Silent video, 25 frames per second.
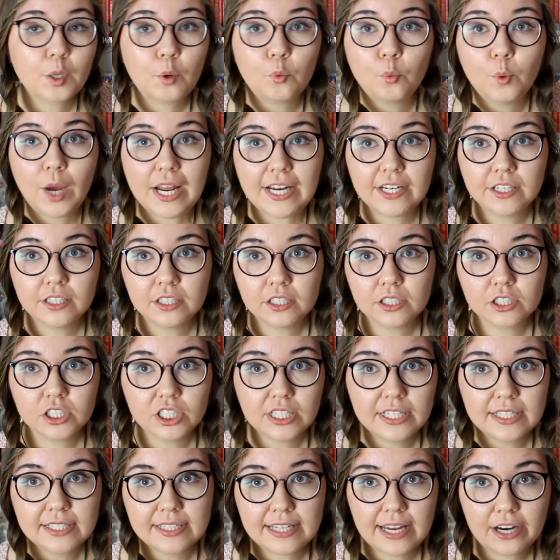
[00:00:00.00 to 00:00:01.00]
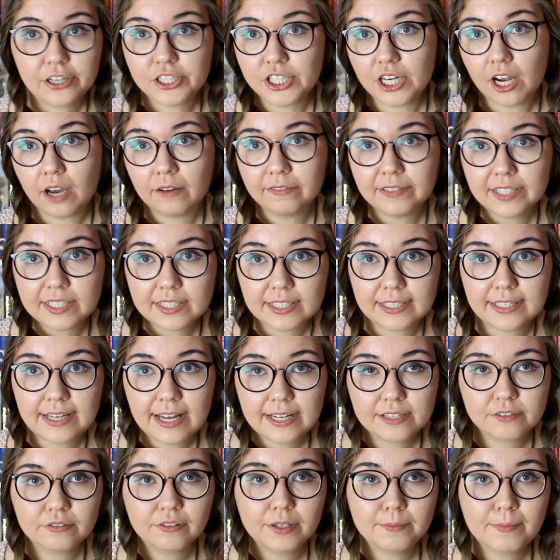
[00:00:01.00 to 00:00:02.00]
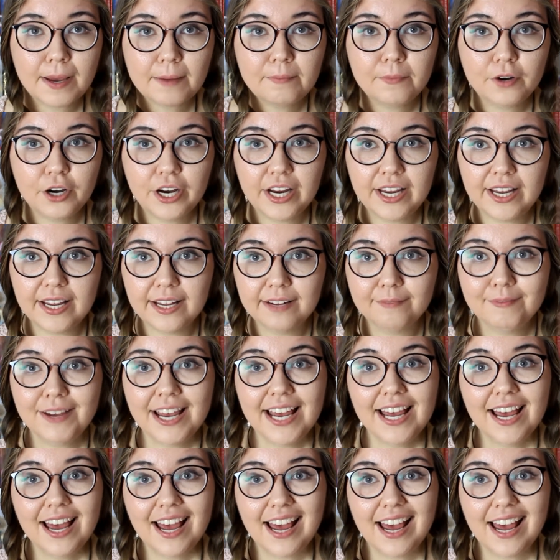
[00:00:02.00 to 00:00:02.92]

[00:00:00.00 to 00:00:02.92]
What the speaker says: when she's there, she obviously doesn't remember him,